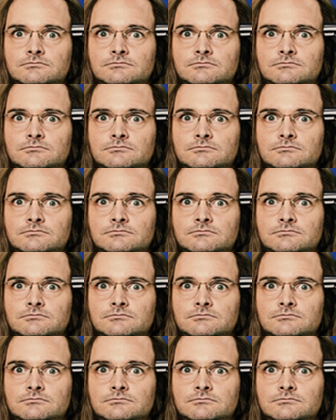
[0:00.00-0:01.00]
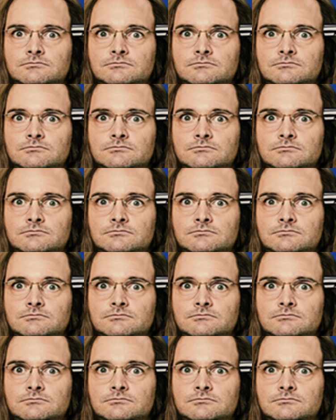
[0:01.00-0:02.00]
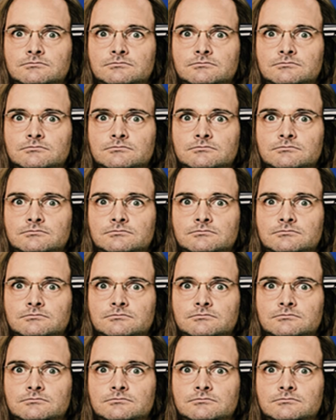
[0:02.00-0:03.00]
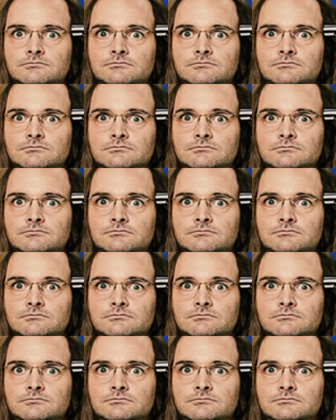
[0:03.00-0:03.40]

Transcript: (no lip movement)